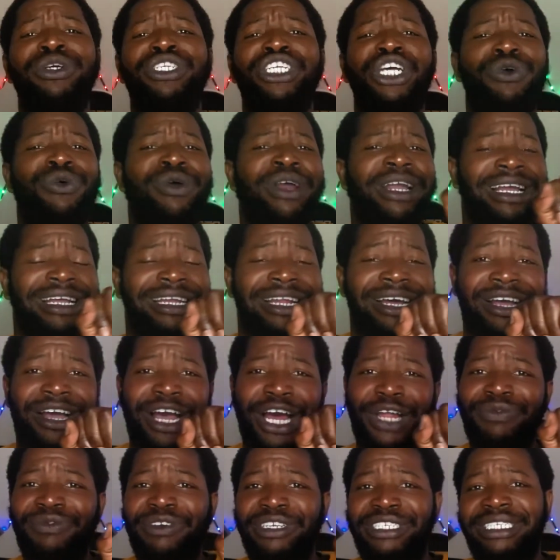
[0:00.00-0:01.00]
a regular
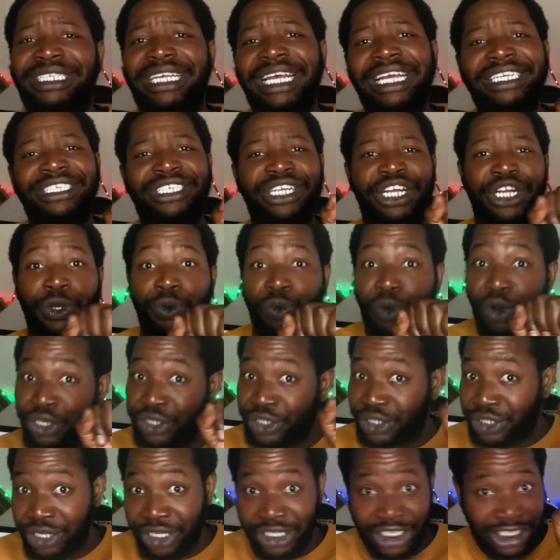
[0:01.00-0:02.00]
conversation. It
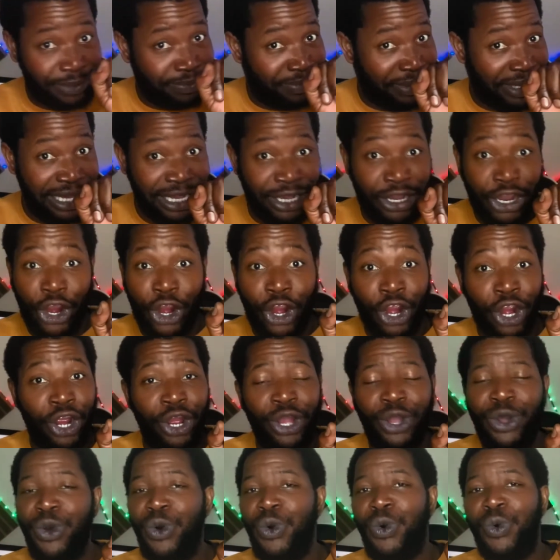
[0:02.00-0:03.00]
wasn't on speaker.
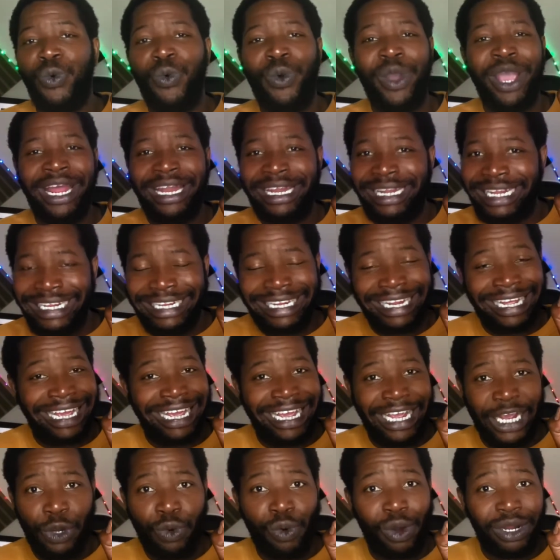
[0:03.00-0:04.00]
Wayne didn't
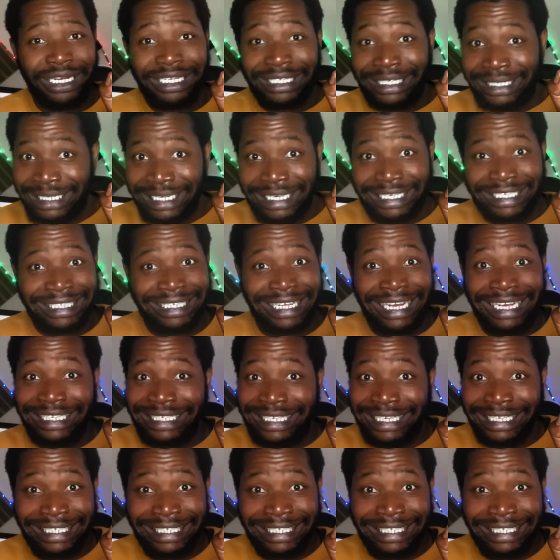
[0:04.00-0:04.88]
hear what the 696